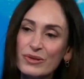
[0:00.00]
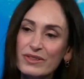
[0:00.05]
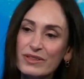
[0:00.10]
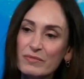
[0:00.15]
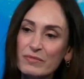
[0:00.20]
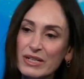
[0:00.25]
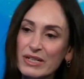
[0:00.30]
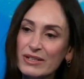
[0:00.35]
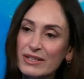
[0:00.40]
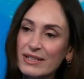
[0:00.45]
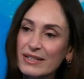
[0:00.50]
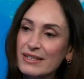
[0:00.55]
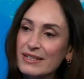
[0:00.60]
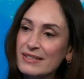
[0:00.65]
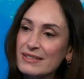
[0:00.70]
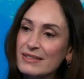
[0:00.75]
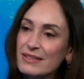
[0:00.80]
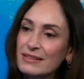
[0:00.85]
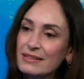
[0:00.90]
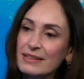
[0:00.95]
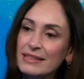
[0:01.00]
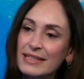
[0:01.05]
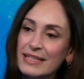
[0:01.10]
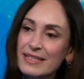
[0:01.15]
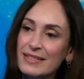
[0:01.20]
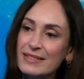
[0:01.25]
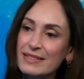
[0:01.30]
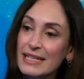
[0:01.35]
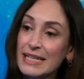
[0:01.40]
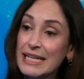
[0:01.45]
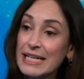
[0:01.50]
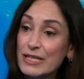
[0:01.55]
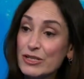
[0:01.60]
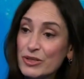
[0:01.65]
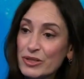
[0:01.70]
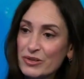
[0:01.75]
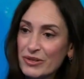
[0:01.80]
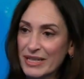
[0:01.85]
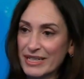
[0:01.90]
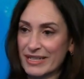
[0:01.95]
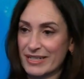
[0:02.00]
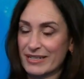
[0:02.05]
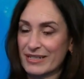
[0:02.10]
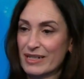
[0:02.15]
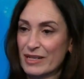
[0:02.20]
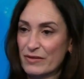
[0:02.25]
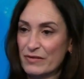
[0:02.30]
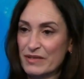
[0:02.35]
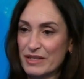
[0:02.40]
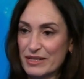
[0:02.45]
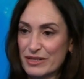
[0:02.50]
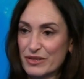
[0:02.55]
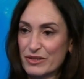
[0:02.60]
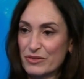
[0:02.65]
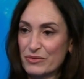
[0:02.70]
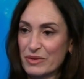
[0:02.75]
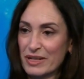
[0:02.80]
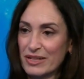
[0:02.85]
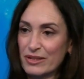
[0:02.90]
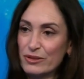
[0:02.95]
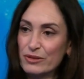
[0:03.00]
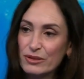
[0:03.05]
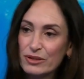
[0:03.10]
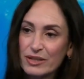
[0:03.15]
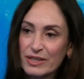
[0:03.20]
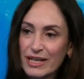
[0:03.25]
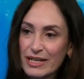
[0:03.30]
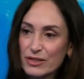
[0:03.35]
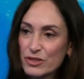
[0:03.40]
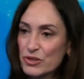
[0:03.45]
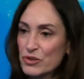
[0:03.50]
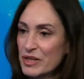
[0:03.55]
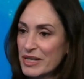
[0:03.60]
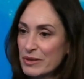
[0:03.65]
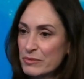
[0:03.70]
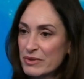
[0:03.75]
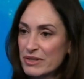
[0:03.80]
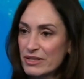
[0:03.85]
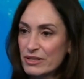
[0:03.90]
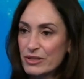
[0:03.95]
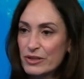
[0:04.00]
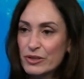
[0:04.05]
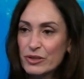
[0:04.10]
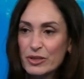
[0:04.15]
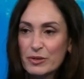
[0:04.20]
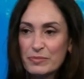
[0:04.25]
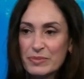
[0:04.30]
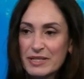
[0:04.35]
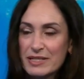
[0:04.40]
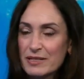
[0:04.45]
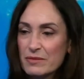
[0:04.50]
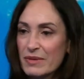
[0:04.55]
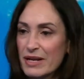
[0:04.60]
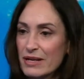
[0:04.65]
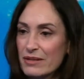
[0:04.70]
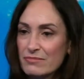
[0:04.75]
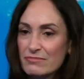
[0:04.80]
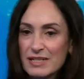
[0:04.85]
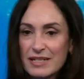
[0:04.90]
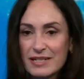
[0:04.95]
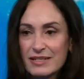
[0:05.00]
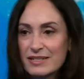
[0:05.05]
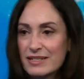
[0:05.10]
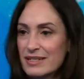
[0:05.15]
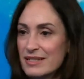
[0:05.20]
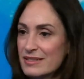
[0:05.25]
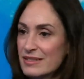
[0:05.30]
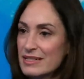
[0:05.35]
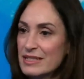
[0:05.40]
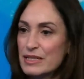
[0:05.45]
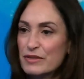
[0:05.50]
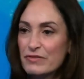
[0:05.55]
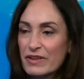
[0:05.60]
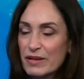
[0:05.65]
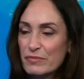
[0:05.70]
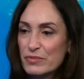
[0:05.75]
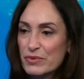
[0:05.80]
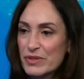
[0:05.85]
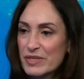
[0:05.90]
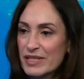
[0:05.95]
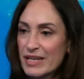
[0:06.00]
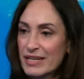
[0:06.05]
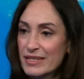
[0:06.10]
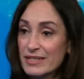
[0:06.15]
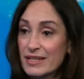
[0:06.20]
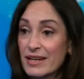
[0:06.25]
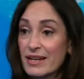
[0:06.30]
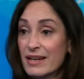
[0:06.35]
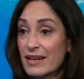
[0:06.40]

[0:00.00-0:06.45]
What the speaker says: America is the least integrated of these 3. You look at trade within Europe, it's about 65%.